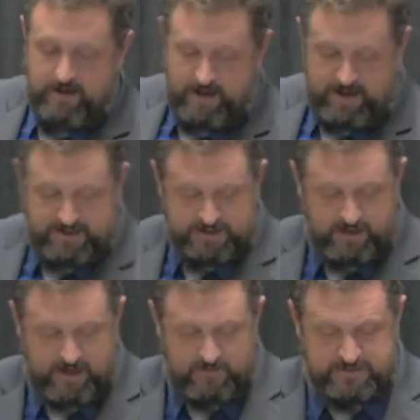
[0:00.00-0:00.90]
and, he's
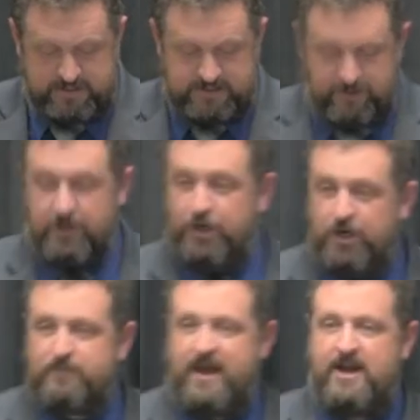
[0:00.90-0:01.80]
a, and he was considered a
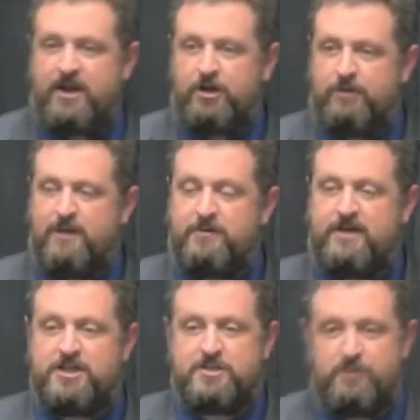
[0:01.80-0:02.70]
good man. He had a good
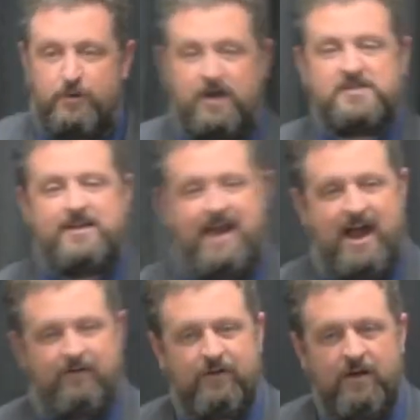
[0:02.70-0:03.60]
reputation, but what else did he
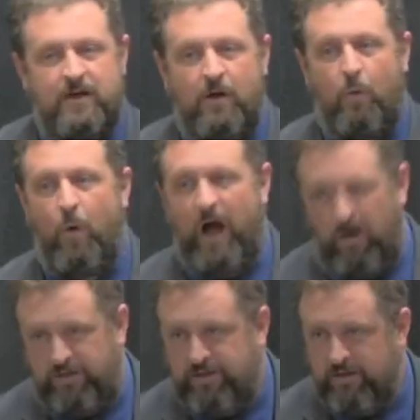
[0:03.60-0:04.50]
have?
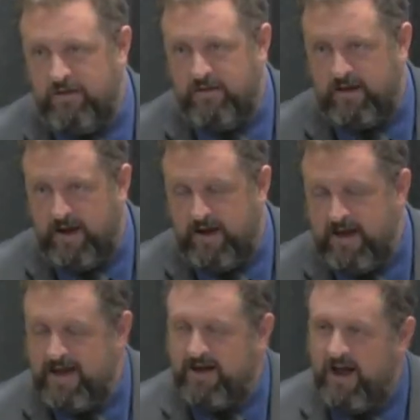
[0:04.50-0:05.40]
Wealth. Okay?
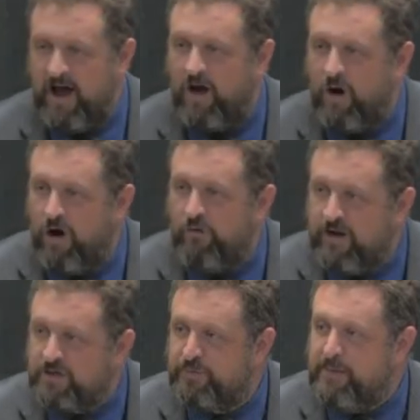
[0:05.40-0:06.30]
Not all
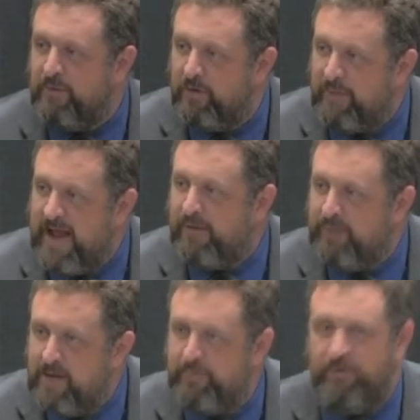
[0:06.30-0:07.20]
rich people are bad
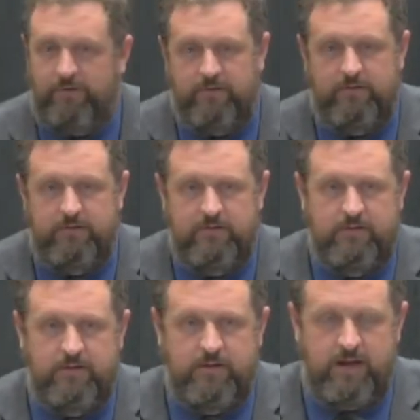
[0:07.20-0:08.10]
people.
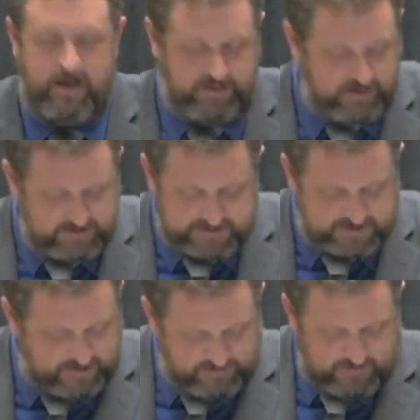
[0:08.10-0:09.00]
And I think this
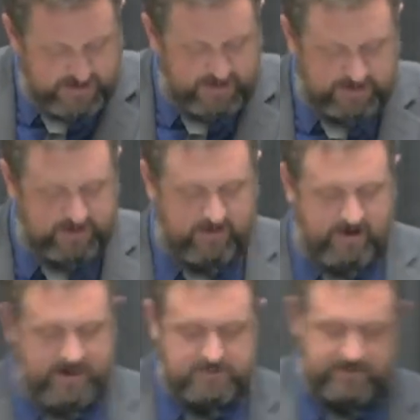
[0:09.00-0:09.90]
is something we got to get in our
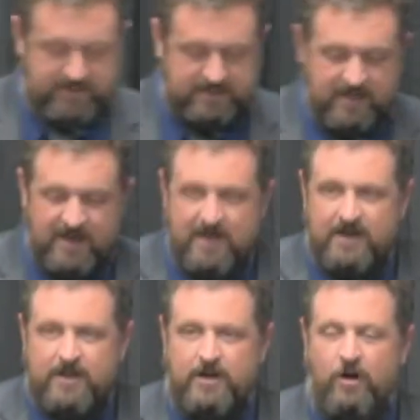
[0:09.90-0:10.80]
heads because,
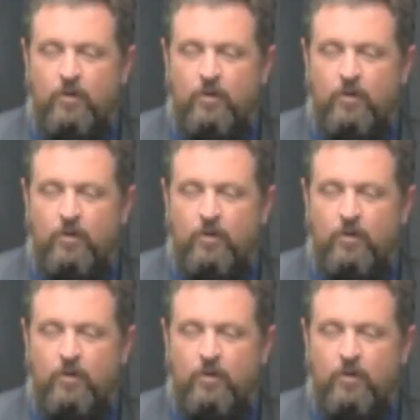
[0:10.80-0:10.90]
you know,